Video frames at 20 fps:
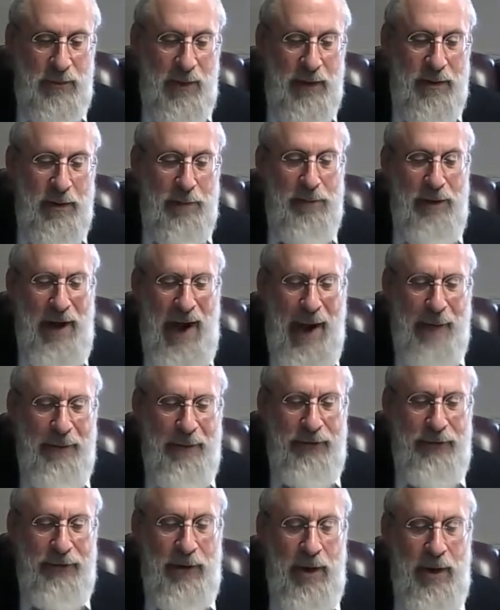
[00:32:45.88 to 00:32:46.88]
then
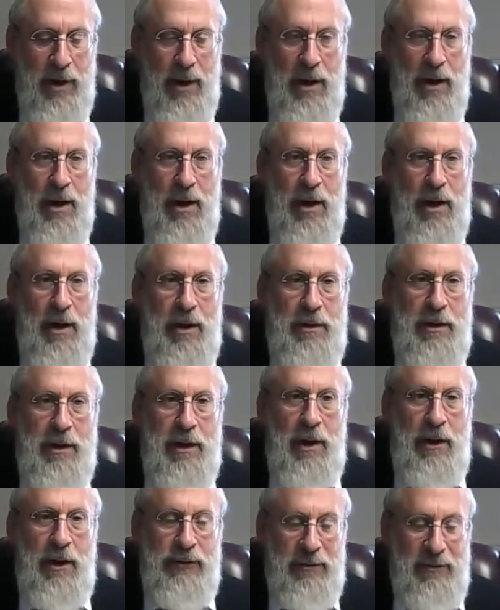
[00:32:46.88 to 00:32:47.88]
perhaps you
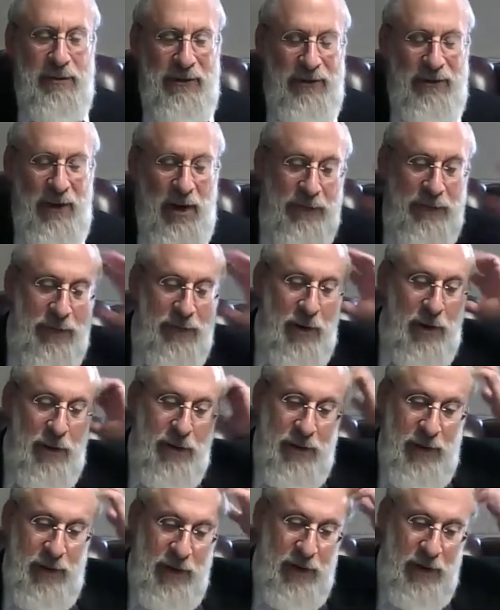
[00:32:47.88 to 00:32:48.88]
can also mitzaref
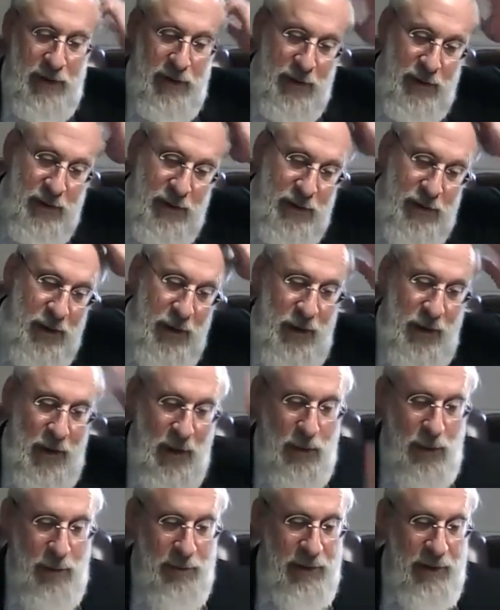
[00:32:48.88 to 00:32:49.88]
the halacha
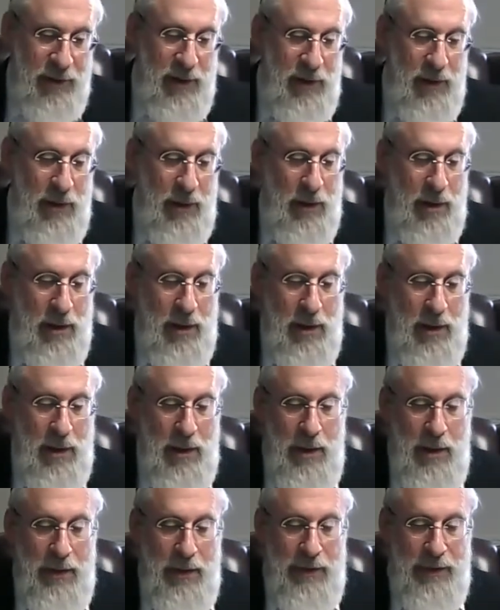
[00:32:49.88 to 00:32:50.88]
will be
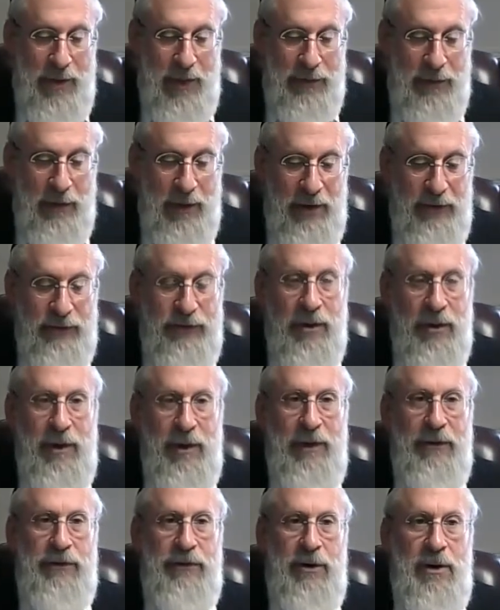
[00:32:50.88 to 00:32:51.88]
that there is no
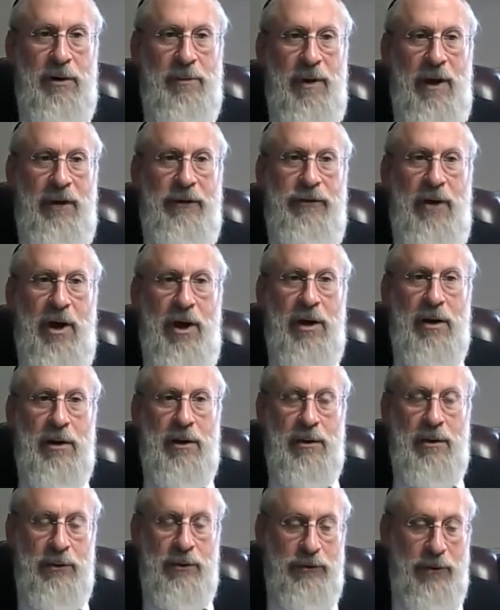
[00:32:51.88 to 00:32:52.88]
isar by sachir.
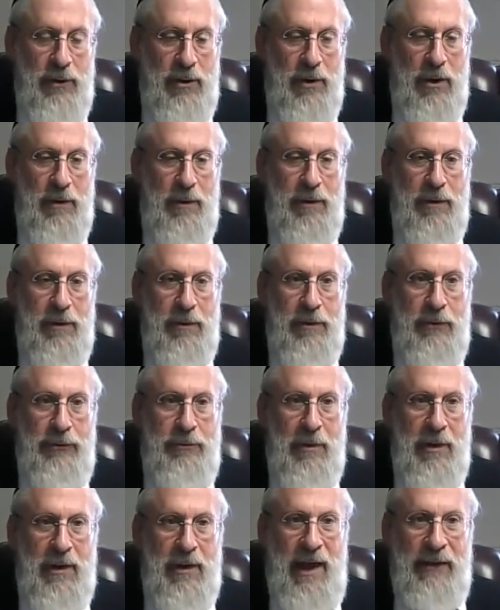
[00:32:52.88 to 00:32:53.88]
The Shulchan Aruch we
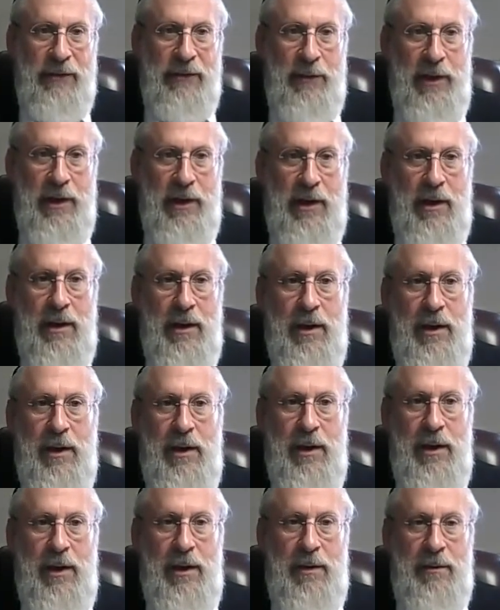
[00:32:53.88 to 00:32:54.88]
spoke last week,
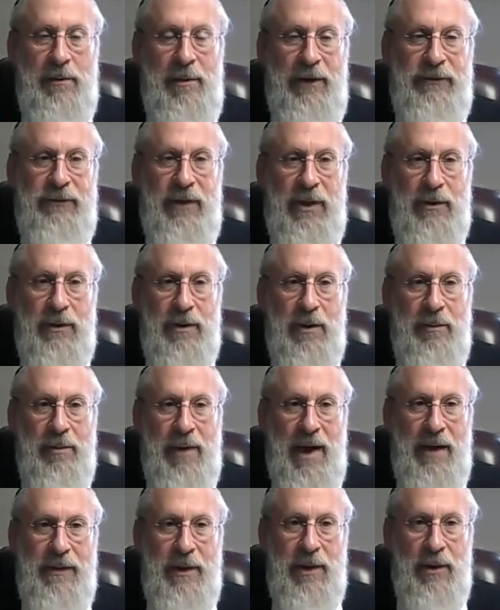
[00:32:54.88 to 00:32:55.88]
based on the
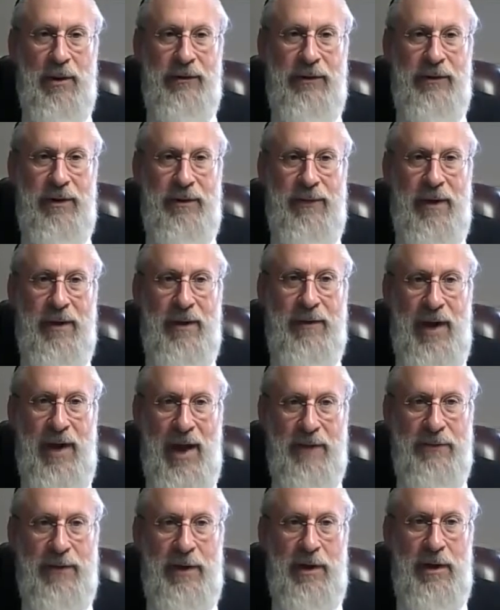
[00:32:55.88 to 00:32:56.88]
Ramban, that holds that if you have an
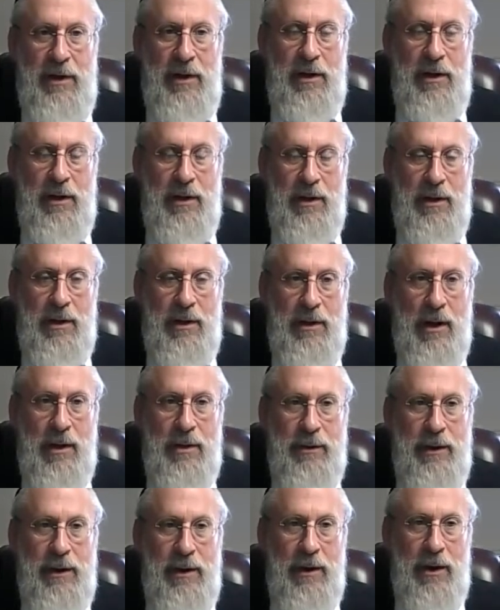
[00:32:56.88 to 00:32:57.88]
eved
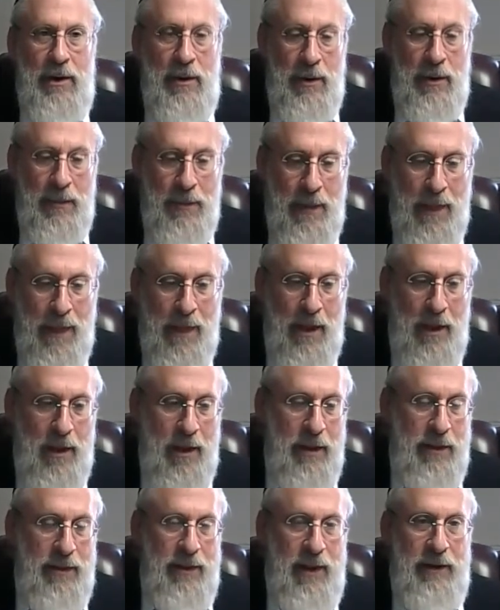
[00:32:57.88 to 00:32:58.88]
kanuilo,
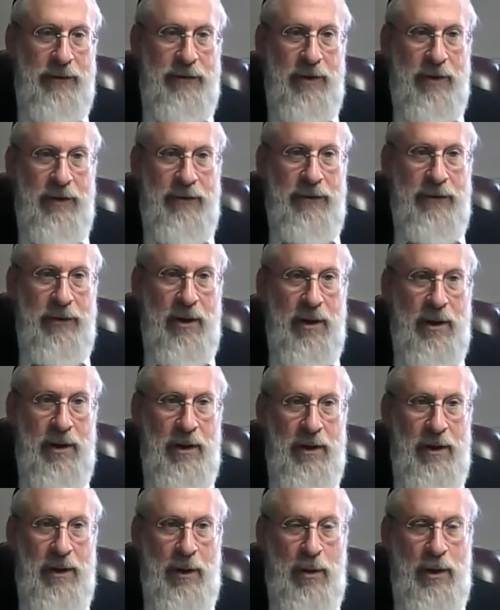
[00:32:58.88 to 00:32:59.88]
that since
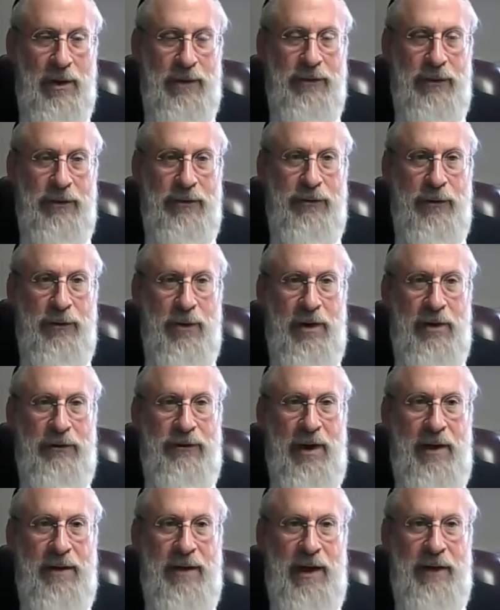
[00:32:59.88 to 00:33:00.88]
according to this sword to
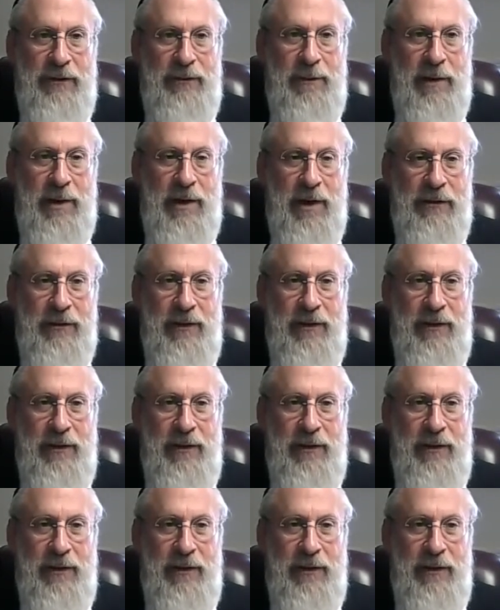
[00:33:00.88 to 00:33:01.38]
say that it's because